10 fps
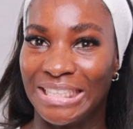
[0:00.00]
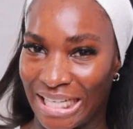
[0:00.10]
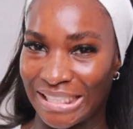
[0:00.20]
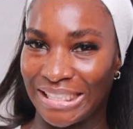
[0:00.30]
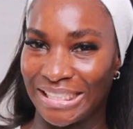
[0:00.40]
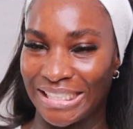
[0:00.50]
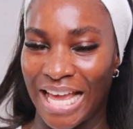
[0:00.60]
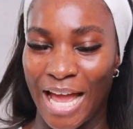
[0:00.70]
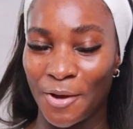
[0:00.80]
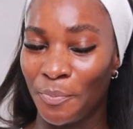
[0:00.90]
Yes,
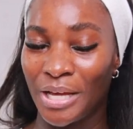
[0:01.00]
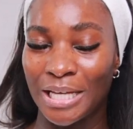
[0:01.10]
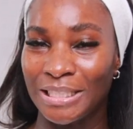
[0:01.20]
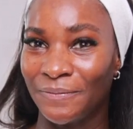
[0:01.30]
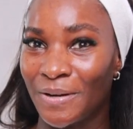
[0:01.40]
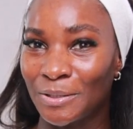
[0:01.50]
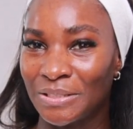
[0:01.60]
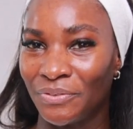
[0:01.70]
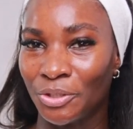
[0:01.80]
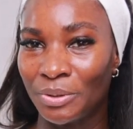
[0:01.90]
I hope you guys found
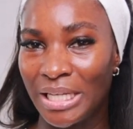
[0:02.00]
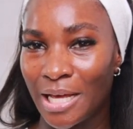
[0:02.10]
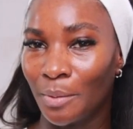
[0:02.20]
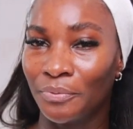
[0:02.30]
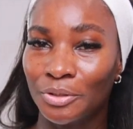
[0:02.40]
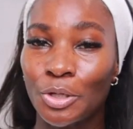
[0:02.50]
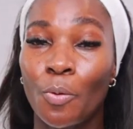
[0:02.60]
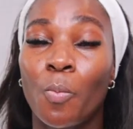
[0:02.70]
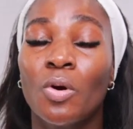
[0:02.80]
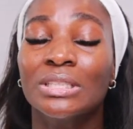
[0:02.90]
this video really helpful. So
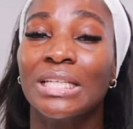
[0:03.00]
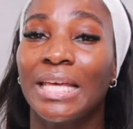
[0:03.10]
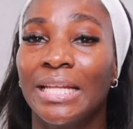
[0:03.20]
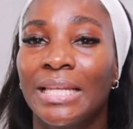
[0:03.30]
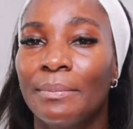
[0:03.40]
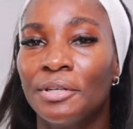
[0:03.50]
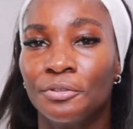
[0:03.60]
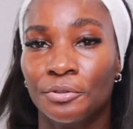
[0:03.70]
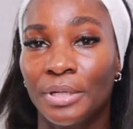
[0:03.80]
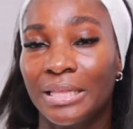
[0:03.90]
once again, let me
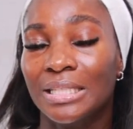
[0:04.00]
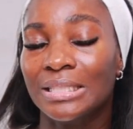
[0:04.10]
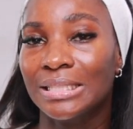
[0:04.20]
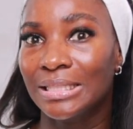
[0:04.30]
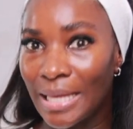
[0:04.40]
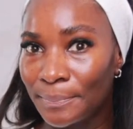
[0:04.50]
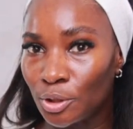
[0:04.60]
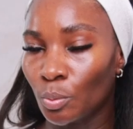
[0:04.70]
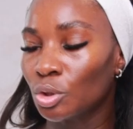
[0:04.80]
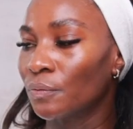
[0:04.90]
reiterate the
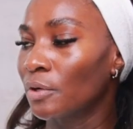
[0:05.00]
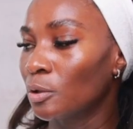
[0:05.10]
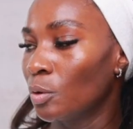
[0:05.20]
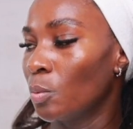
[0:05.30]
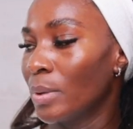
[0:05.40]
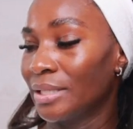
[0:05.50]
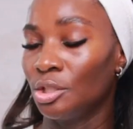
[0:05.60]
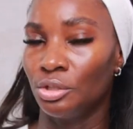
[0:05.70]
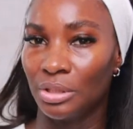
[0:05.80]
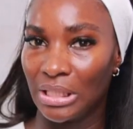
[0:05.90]
steps you want to follow when
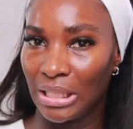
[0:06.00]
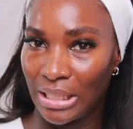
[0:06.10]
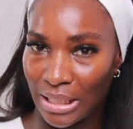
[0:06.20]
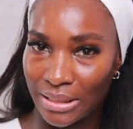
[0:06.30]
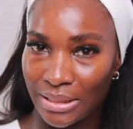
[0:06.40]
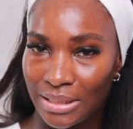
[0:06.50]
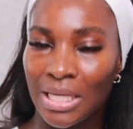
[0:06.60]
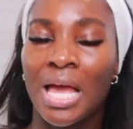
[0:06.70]
using this.